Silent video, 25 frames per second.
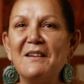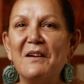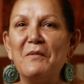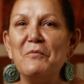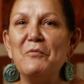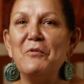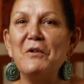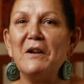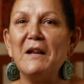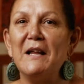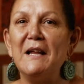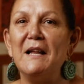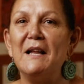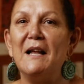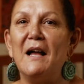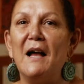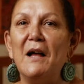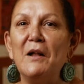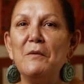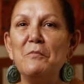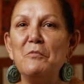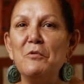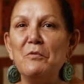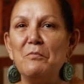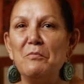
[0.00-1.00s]
I really
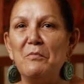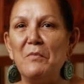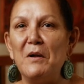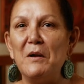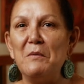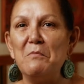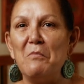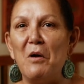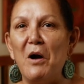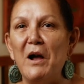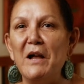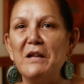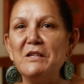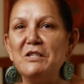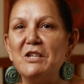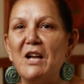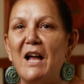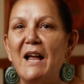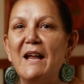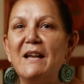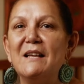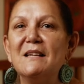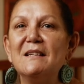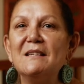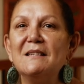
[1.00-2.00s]
admire
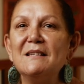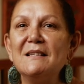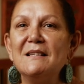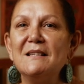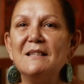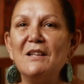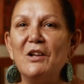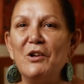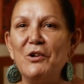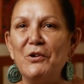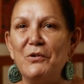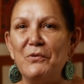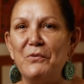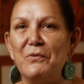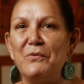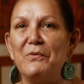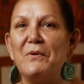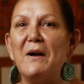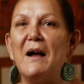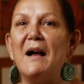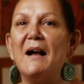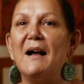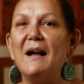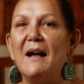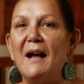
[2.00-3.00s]
Jade and her
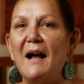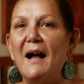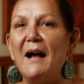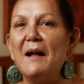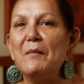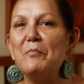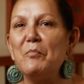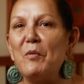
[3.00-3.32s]
art